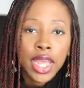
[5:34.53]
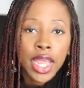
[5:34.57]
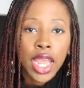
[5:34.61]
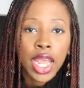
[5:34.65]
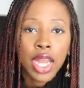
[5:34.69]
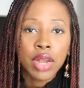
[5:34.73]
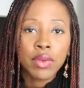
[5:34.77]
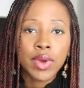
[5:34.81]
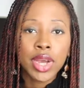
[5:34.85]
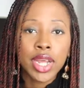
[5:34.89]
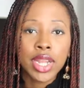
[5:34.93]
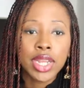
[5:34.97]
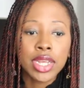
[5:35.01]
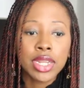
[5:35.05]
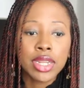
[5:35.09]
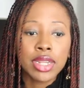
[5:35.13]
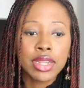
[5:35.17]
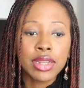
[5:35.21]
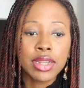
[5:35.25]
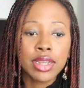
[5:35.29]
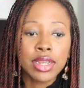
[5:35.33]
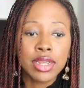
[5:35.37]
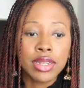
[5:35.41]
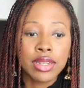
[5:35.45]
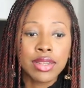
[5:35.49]
and when it,
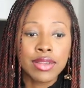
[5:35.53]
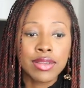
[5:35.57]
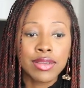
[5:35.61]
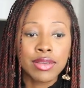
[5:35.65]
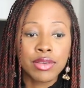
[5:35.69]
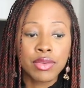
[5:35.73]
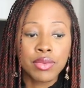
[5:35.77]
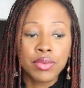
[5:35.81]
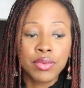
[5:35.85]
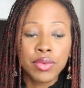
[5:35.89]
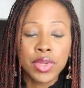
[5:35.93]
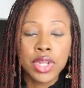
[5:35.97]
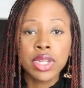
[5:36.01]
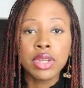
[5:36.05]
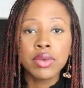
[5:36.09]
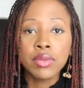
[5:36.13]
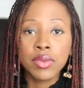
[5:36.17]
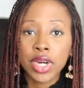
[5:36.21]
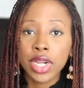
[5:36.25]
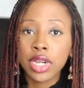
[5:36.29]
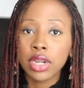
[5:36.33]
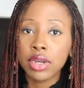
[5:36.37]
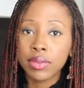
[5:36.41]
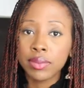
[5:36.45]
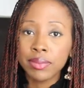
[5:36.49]
it's really
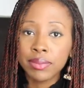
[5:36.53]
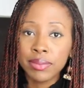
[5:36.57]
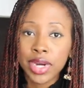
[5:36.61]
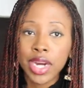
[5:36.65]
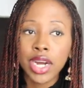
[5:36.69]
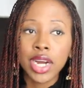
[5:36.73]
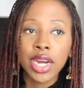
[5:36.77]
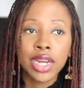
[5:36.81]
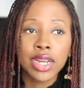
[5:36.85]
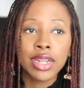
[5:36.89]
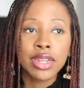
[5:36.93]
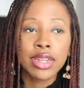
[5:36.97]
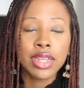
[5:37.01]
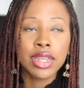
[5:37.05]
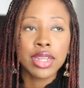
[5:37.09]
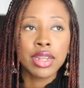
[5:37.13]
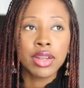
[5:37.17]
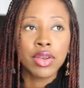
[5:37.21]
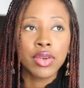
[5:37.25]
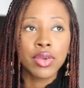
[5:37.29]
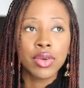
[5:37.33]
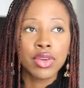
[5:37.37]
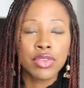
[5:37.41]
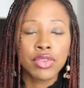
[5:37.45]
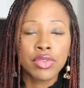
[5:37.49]
well combined
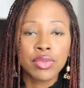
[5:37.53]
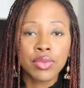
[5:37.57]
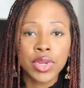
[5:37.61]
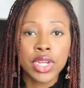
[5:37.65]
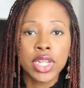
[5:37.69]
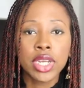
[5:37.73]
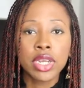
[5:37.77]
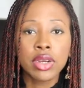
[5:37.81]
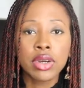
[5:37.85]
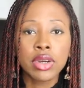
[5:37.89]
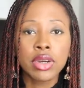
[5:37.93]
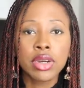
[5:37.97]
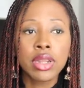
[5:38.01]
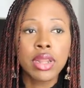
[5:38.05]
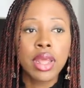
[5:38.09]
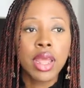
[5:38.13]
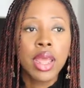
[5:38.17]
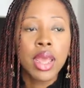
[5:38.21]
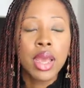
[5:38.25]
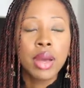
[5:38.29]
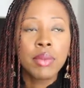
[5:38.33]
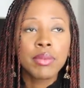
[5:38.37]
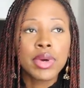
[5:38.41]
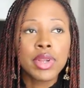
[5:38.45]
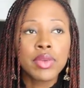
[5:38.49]
it looks really good.
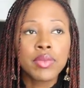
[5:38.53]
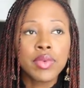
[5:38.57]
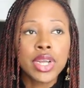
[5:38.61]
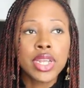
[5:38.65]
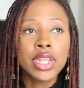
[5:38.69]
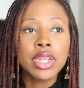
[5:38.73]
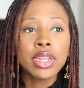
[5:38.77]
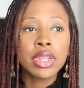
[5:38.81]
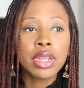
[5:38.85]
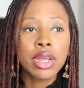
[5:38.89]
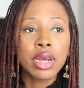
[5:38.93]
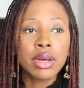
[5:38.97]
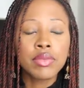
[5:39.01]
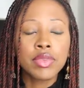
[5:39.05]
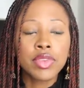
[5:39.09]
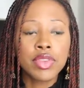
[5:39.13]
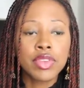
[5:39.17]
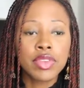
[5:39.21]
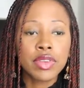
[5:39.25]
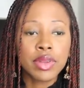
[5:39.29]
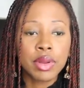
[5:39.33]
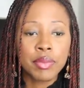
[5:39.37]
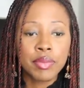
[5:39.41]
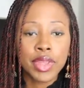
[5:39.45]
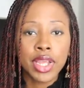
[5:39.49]
But when it comes to
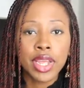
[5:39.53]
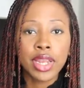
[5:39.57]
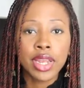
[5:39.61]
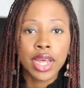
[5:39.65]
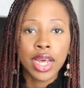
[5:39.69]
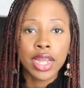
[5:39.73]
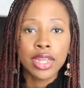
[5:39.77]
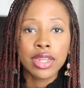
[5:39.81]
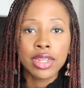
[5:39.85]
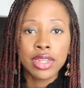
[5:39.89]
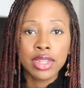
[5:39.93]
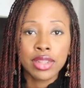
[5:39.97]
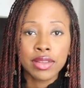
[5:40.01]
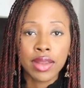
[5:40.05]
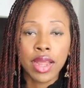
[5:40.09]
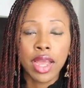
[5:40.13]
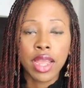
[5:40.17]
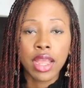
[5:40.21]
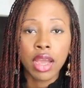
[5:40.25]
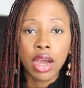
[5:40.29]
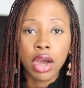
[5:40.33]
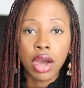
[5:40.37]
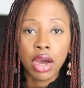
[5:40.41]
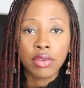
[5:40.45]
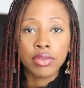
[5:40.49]
something that is
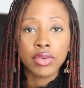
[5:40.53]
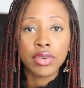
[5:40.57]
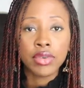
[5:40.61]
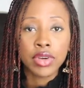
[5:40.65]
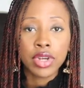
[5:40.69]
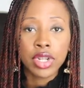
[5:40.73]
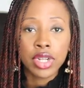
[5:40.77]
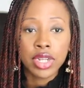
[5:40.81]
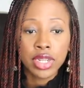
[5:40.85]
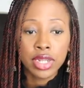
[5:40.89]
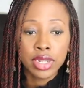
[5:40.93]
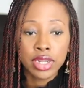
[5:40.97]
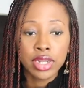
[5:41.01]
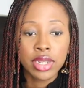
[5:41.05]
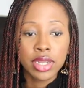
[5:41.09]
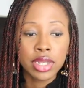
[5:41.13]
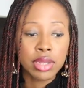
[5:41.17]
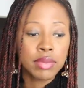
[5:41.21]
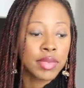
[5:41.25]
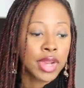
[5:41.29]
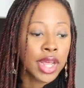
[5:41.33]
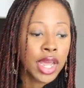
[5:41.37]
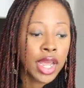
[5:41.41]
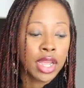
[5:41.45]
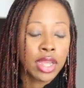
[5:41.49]
like overall
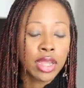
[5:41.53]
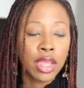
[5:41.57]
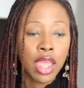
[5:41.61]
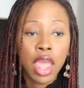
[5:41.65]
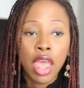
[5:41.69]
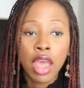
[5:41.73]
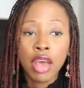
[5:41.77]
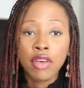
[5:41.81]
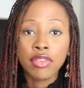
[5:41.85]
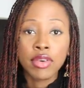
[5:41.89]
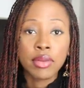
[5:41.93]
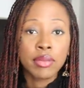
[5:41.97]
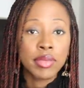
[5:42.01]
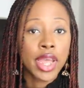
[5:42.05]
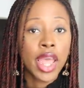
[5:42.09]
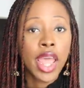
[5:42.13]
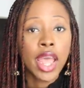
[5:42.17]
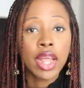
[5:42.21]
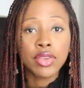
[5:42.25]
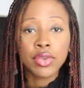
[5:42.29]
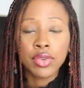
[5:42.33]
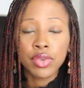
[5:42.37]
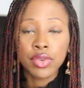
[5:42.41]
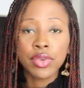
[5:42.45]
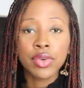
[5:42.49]
denim, like from
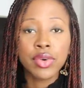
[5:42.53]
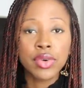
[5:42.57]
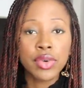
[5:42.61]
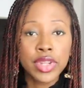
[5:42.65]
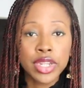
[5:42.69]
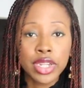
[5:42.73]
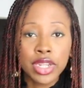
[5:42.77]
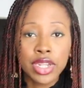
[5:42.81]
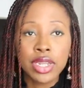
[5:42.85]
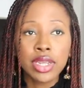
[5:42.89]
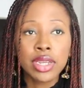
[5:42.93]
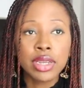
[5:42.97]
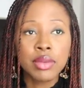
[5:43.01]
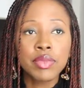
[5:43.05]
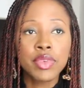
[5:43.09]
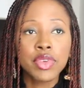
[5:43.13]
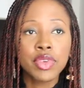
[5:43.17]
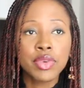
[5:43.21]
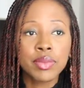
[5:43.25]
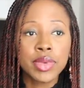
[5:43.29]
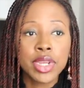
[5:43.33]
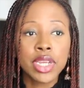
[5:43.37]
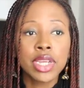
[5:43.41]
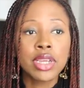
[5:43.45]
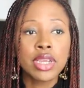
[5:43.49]
head to toe denim to
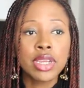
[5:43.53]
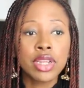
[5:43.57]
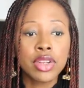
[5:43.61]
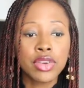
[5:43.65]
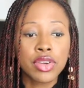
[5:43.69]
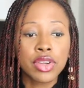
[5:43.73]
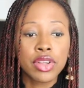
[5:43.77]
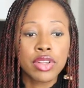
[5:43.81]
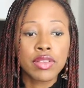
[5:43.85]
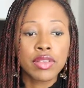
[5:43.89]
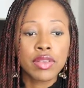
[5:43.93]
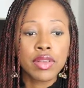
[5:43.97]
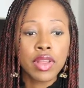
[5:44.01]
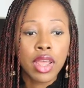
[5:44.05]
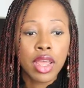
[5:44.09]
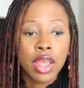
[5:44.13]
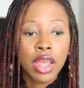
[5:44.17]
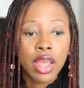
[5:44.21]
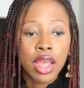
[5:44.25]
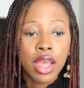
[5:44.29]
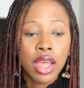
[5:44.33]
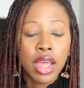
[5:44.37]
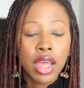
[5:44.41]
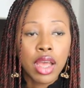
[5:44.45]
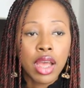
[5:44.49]
me it just
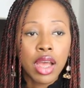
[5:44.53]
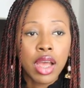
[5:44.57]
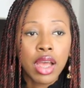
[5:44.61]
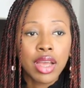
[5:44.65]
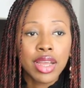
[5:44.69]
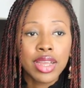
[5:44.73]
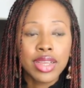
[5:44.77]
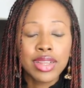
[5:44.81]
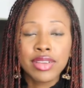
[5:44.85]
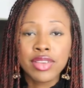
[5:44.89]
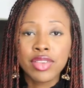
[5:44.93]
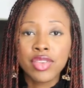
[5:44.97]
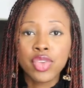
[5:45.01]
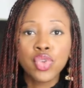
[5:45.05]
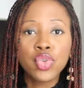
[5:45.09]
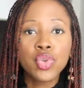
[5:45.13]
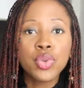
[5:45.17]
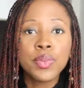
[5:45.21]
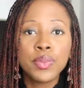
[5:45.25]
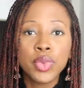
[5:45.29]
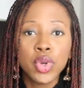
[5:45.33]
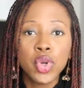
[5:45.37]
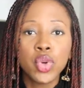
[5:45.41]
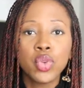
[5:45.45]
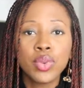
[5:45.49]
it's
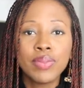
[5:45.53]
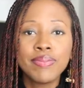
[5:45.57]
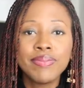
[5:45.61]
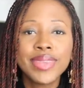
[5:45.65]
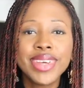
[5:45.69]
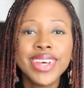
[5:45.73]
too blue.